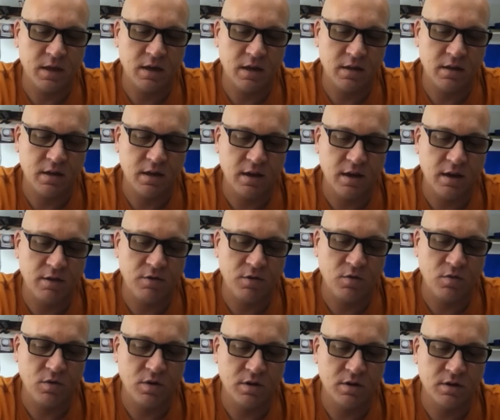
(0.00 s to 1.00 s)
And I think
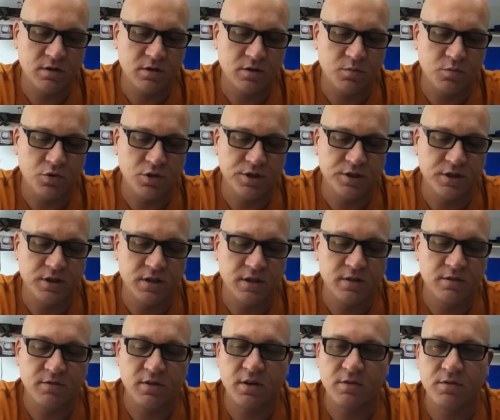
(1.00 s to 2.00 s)
everyone is
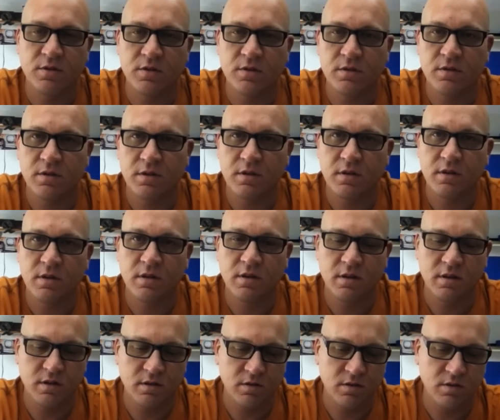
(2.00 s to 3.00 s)
appreciative of
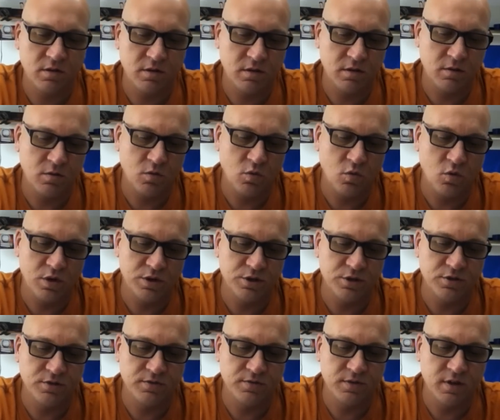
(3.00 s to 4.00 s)

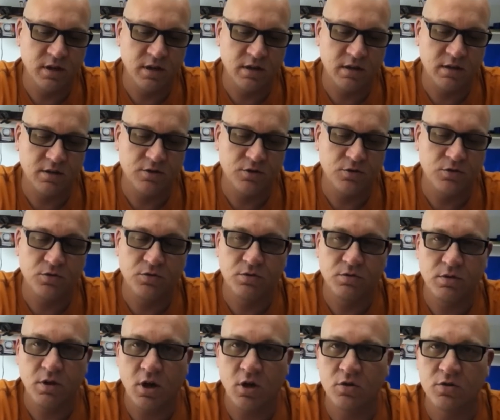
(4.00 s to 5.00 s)
what you've done
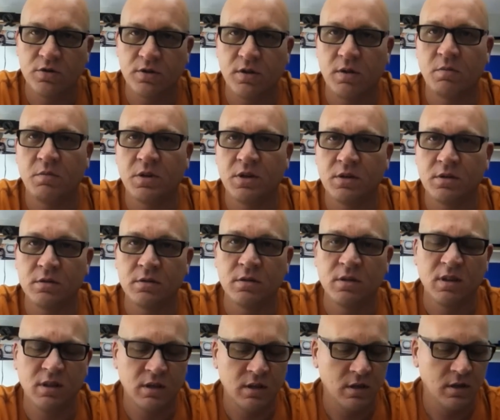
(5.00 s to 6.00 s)
to host the build.
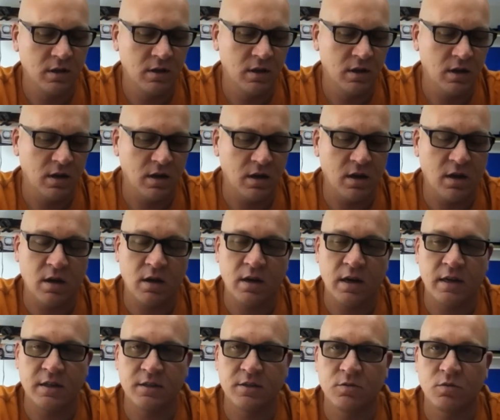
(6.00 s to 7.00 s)

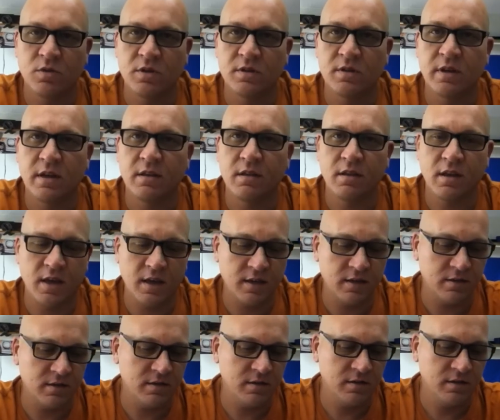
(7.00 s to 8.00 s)
And I just want to say
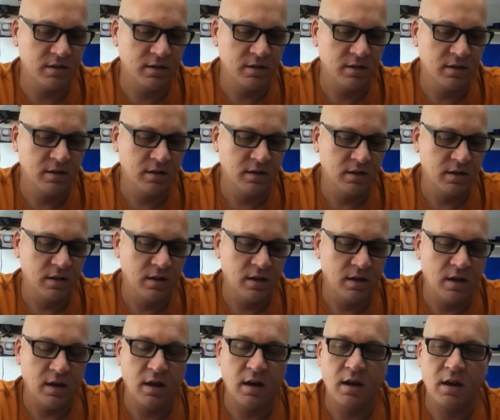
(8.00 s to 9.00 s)
thanks.
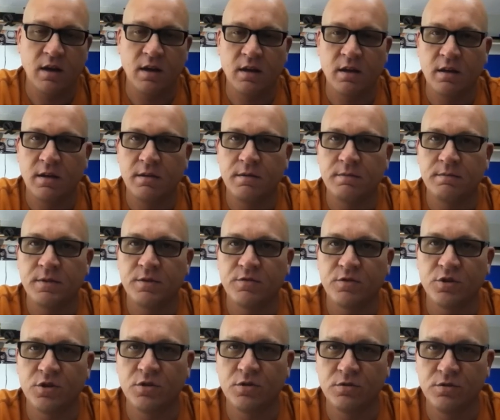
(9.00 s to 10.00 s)
And
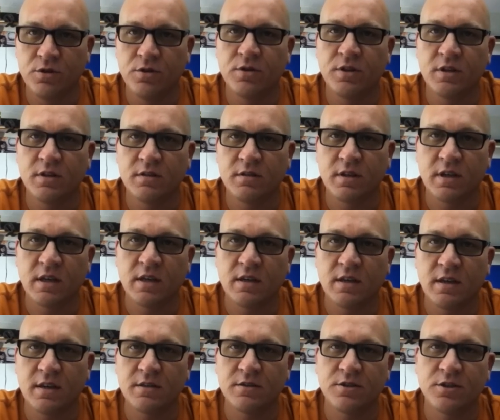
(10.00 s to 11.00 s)
if you do this
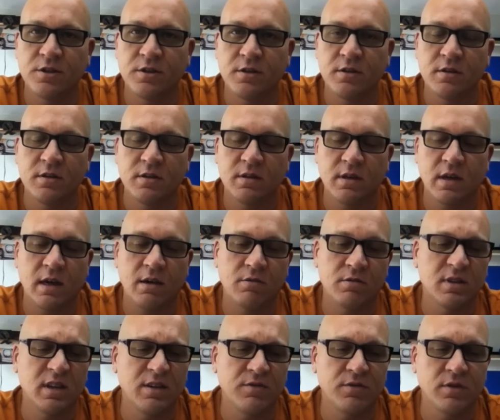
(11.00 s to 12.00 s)
again next year, I
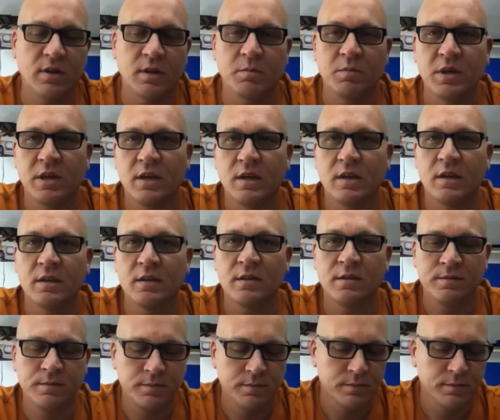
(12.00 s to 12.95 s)
will definitely be in.